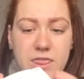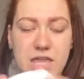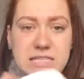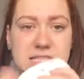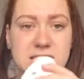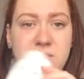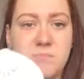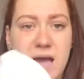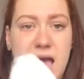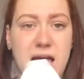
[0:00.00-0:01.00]
This is in the
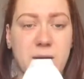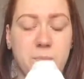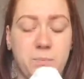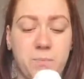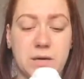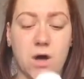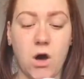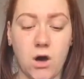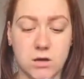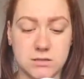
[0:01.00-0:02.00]
bag
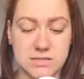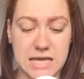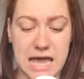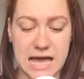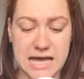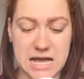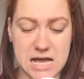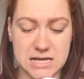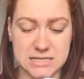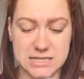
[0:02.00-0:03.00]
because he
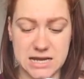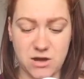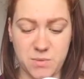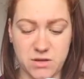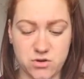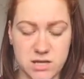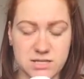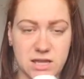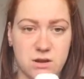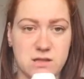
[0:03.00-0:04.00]
has a little bit of dry
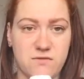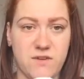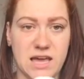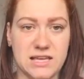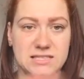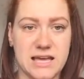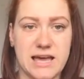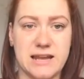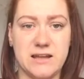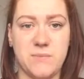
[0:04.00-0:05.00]
skin on his face
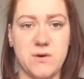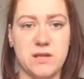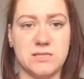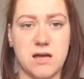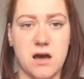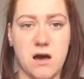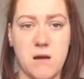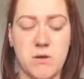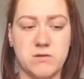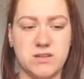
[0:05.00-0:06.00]
and a little bit on his
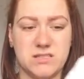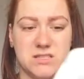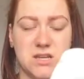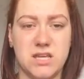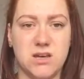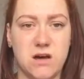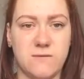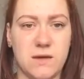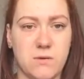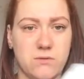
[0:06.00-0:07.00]
arm, and because he's only
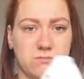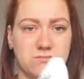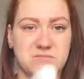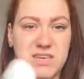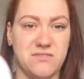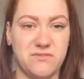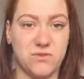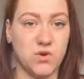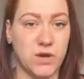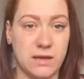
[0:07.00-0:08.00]
young they won't give
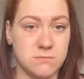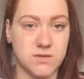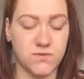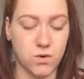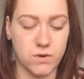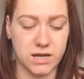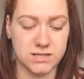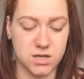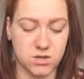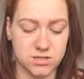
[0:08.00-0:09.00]
creams for it
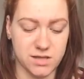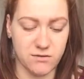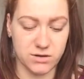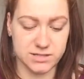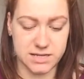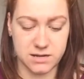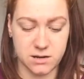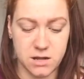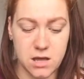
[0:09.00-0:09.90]
because they've got steroids in.